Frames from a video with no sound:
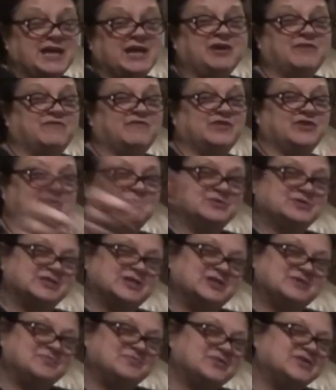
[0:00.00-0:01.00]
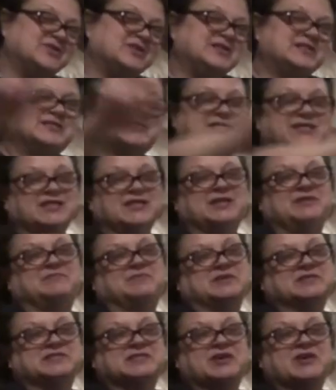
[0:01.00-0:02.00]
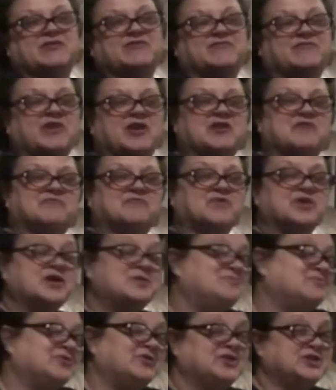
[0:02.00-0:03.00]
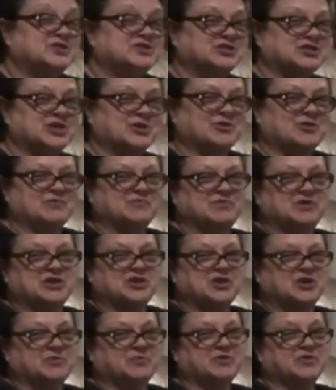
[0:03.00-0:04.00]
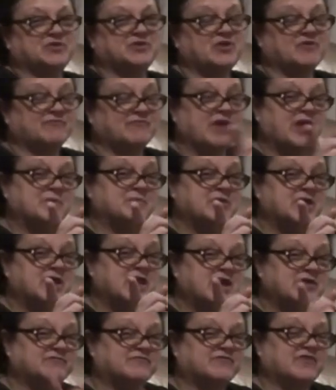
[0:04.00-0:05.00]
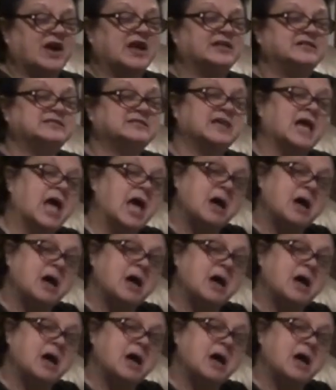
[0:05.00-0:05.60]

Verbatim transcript: If you did, please leave us a favorite. Please share our video with your family and friends.